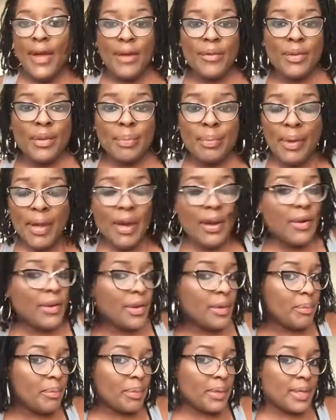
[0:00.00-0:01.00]
that
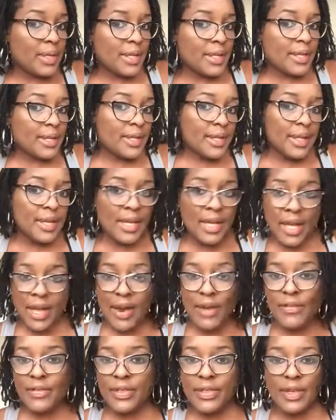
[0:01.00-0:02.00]
repaired it, but
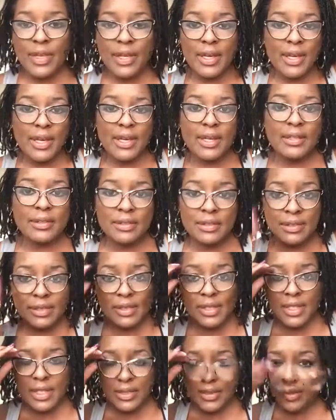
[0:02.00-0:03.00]
everything else,
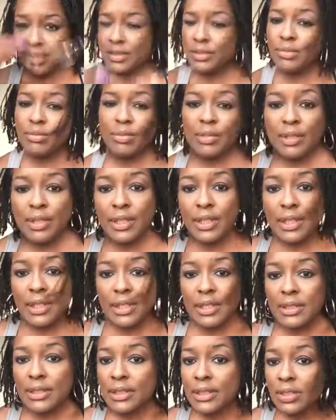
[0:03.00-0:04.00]
nothing's
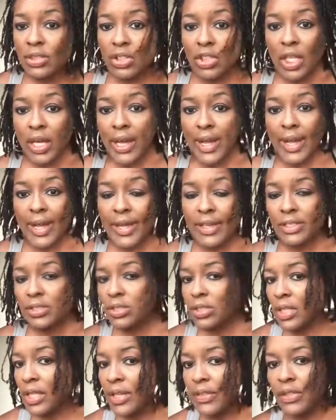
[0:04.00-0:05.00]
really
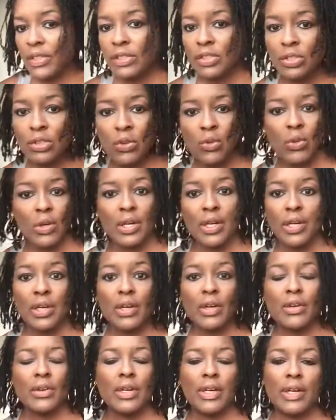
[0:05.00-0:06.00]
changed. Nothing's going
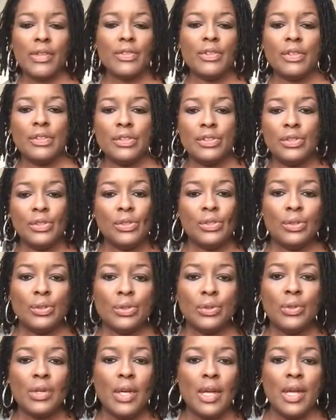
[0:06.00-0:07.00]
on. Nothing's
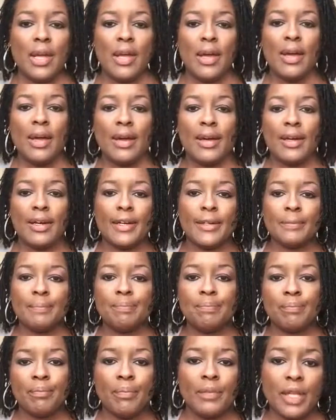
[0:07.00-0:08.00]
new.
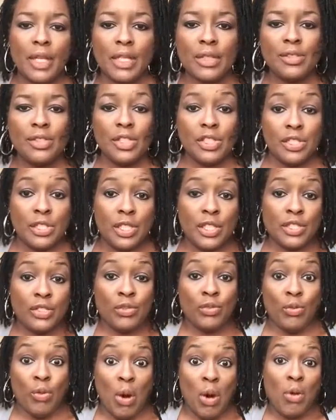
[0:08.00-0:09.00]
Um, it's just, it's
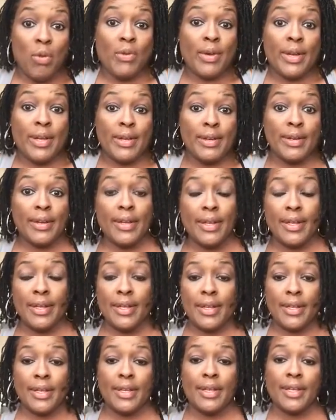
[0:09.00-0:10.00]
growing.
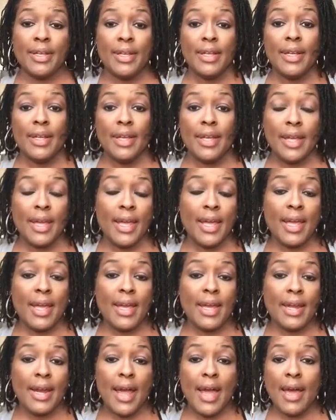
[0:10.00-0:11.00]

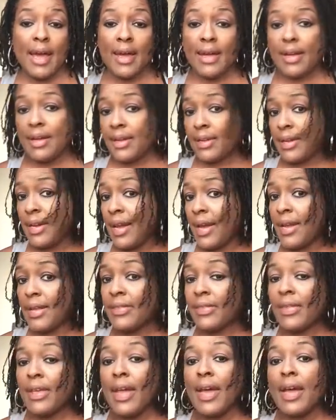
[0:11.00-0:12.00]
And I
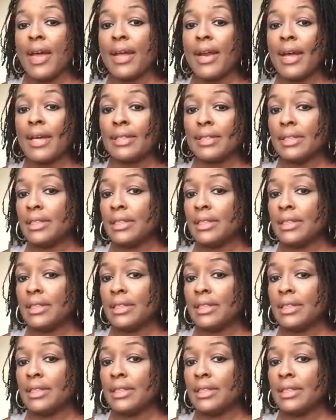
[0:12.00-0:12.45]
like that. I